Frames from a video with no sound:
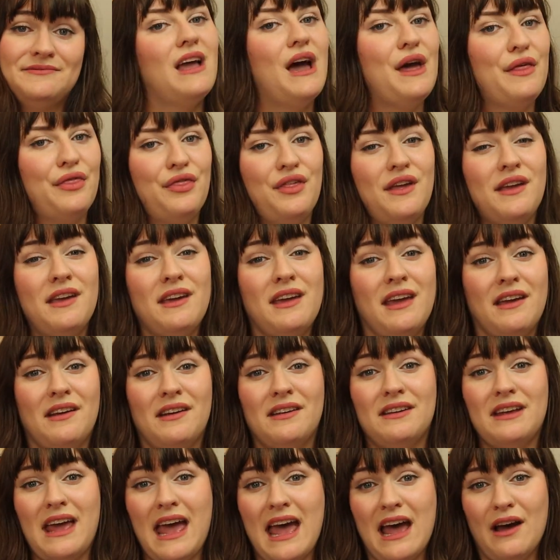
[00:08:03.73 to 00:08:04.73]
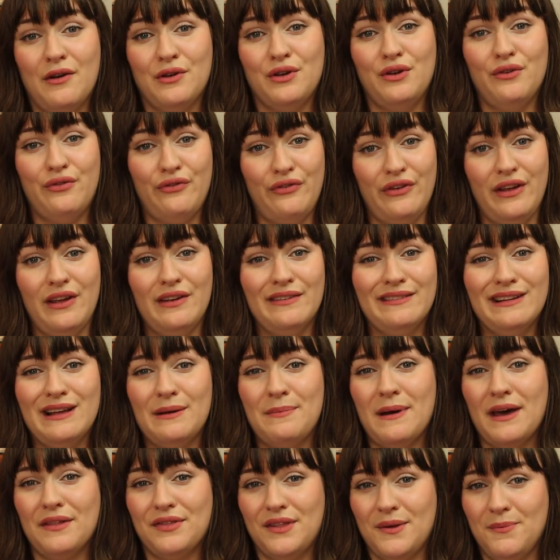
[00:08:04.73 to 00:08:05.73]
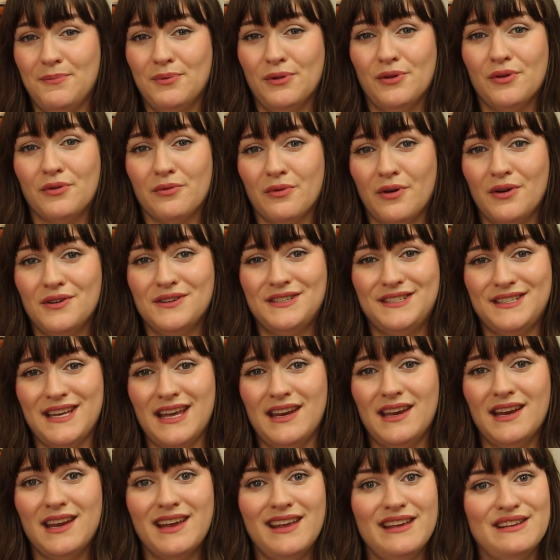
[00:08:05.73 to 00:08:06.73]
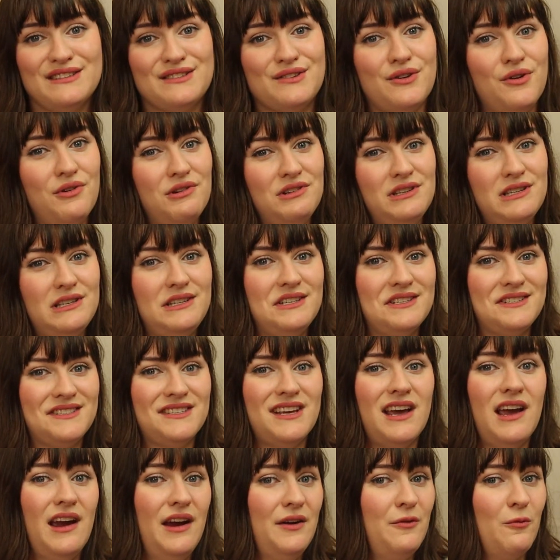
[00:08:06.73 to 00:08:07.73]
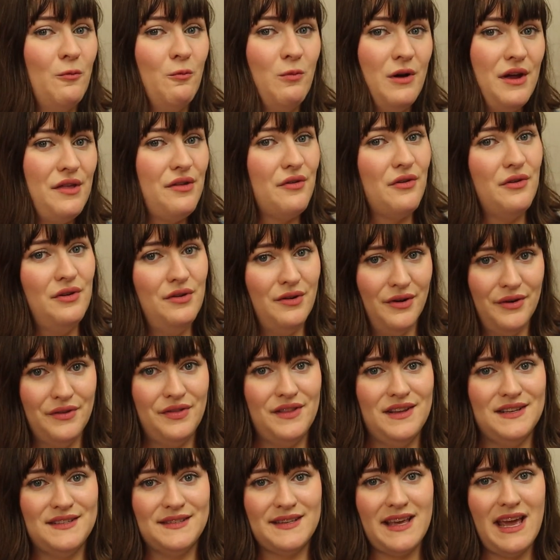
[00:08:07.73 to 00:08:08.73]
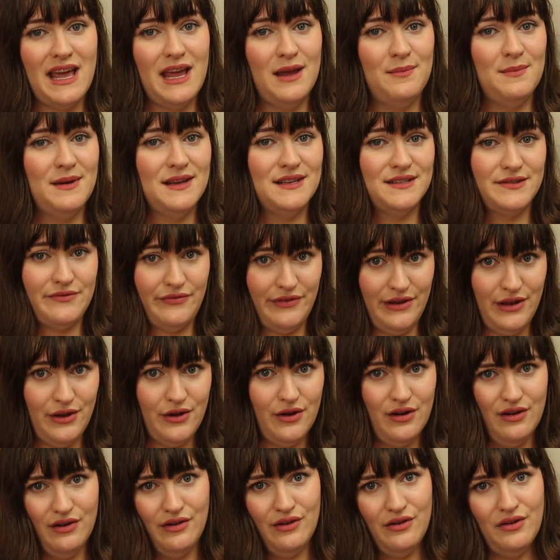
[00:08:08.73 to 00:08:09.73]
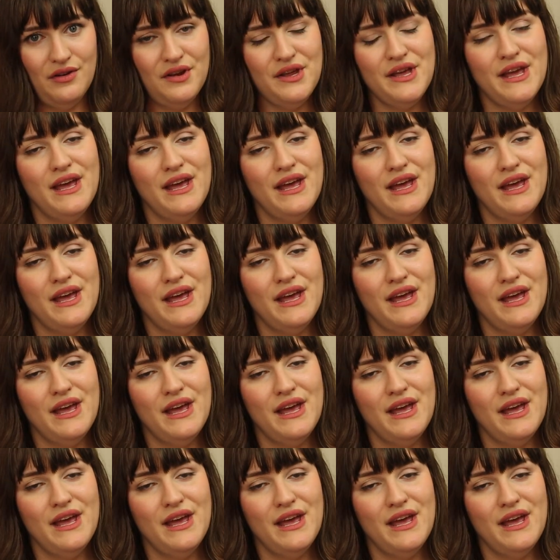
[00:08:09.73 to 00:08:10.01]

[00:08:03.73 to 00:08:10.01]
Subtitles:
I think how you feel about the Blue Rose setting is going to decide whether or not this game is for you.